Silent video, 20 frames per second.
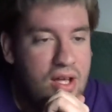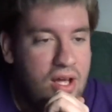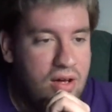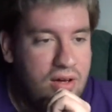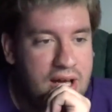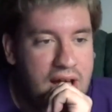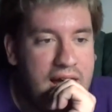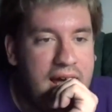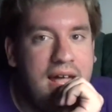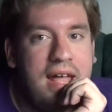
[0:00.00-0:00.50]

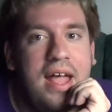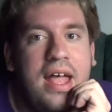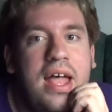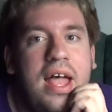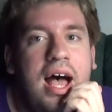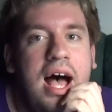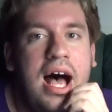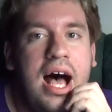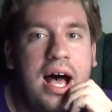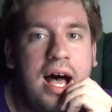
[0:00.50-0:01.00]
Okay.
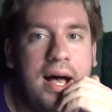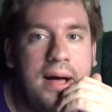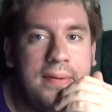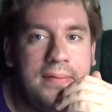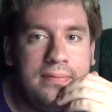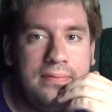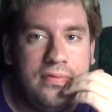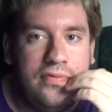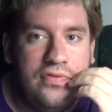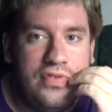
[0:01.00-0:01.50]

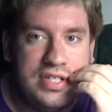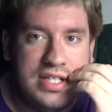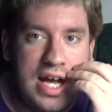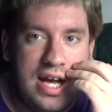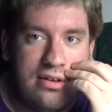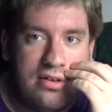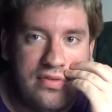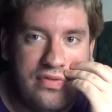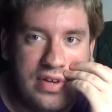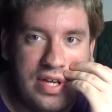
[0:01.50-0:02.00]

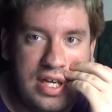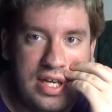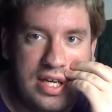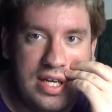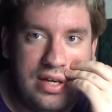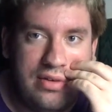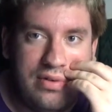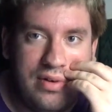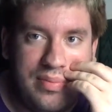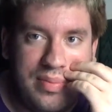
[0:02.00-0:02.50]
Photography
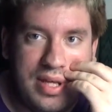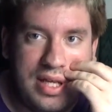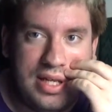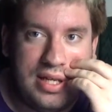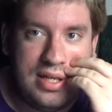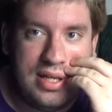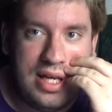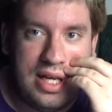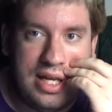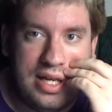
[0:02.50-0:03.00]

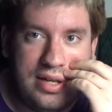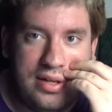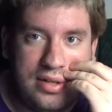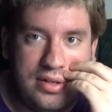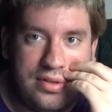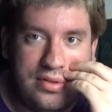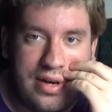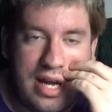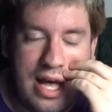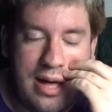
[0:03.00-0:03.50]
equipment and
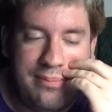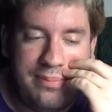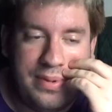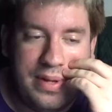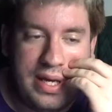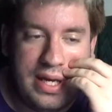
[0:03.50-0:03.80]
crap,